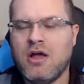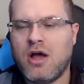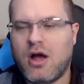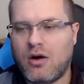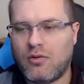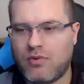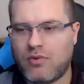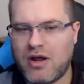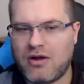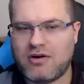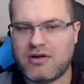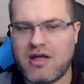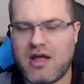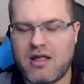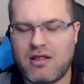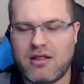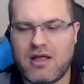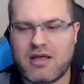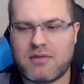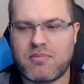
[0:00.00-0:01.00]
around a guy
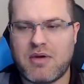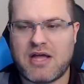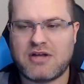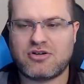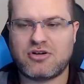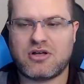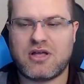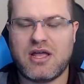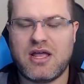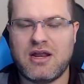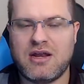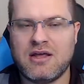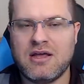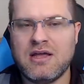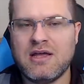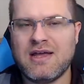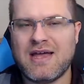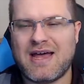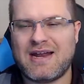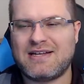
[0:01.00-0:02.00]
like Patrick Kane
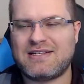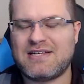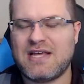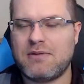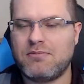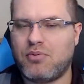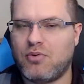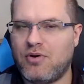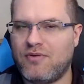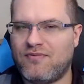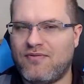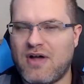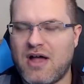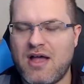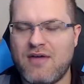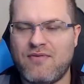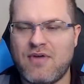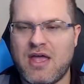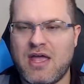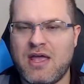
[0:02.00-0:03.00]
at a 10.5
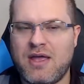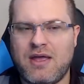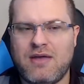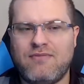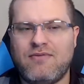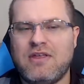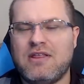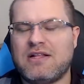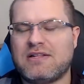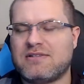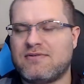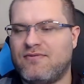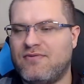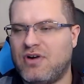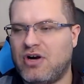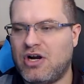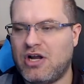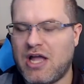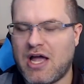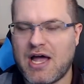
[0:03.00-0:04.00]
AAV. That's a
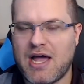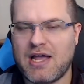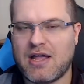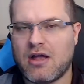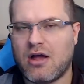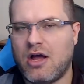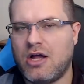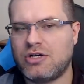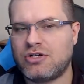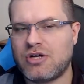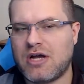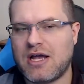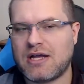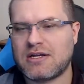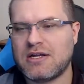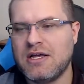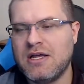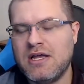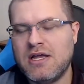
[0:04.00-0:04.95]
very high contract.